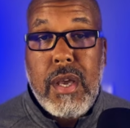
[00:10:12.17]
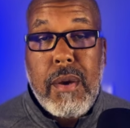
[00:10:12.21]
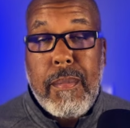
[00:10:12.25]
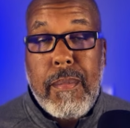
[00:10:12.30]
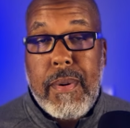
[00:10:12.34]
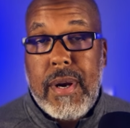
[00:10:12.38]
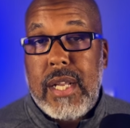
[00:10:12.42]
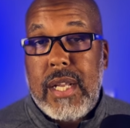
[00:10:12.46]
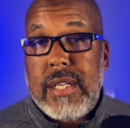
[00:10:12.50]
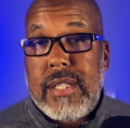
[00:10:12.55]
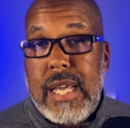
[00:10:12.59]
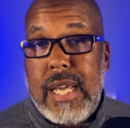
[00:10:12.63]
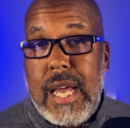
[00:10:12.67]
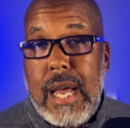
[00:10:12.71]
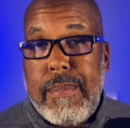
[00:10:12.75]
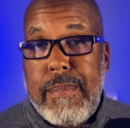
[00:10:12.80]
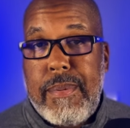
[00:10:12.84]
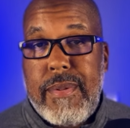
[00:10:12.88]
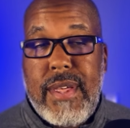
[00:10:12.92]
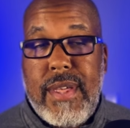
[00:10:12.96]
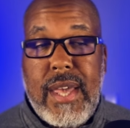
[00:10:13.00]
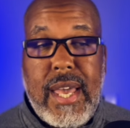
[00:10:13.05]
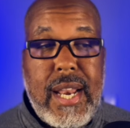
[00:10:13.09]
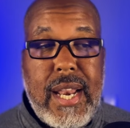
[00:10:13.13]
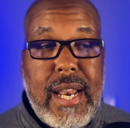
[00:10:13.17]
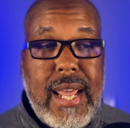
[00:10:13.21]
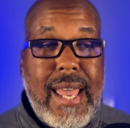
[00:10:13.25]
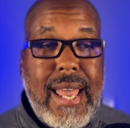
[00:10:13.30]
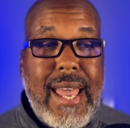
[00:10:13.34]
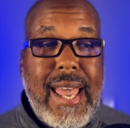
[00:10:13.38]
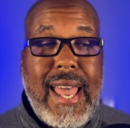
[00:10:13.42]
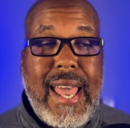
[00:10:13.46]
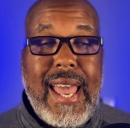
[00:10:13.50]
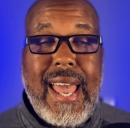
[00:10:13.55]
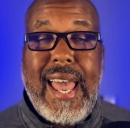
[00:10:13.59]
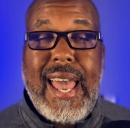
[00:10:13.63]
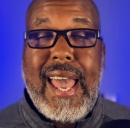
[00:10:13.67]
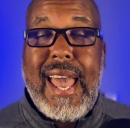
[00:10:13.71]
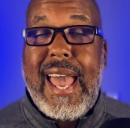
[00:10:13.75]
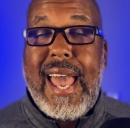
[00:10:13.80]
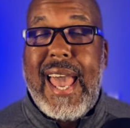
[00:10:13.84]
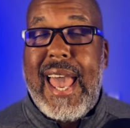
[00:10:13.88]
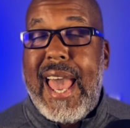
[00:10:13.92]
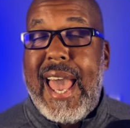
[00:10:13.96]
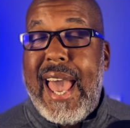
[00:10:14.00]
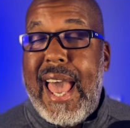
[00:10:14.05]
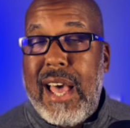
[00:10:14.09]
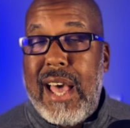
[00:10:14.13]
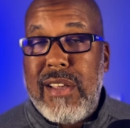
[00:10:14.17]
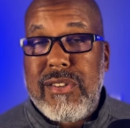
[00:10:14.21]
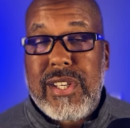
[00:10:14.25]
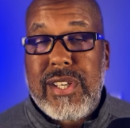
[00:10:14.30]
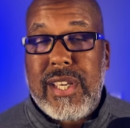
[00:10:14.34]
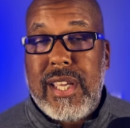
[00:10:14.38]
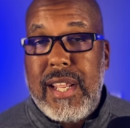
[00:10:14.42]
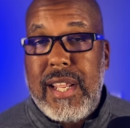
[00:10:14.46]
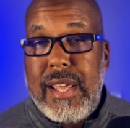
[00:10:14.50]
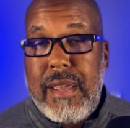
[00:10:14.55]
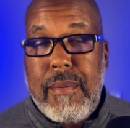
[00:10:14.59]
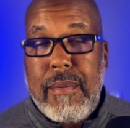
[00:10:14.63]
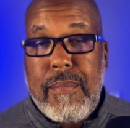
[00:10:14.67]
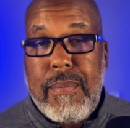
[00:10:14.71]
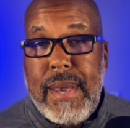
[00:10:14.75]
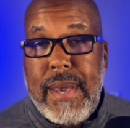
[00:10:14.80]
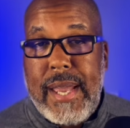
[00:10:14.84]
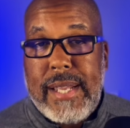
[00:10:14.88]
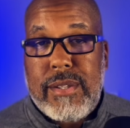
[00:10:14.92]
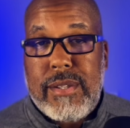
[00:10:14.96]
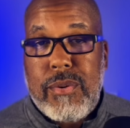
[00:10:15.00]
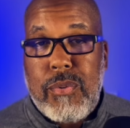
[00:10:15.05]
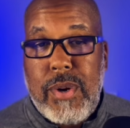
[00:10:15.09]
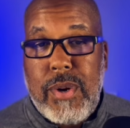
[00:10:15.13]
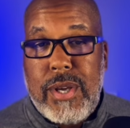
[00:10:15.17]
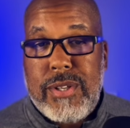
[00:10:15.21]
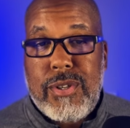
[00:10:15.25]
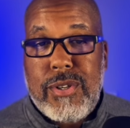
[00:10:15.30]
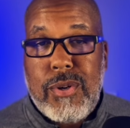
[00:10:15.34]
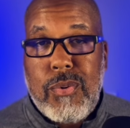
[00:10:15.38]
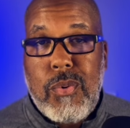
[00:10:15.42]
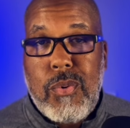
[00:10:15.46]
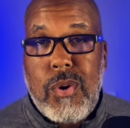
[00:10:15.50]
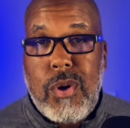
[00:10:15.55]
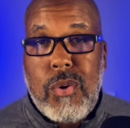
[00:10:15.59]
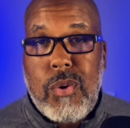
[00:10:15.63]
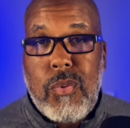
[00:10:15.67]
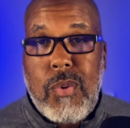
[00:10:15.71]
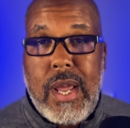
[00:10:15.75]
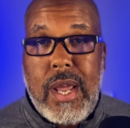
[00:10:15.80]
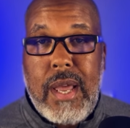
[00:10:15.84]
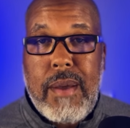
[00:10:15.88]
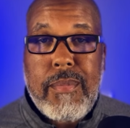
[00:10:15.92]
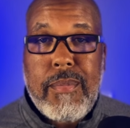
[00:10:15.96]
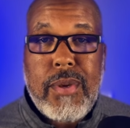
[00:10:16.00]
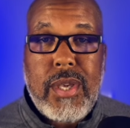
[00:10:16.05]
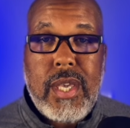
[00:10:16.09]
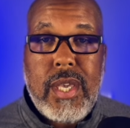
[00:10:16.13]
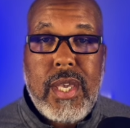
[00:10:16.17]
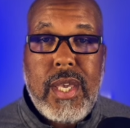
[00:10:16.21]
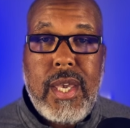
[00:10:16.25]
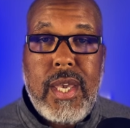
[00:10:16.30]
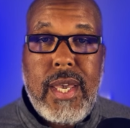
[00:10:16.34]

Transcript: But on top of that, how's it going to impact the rest of the world around me?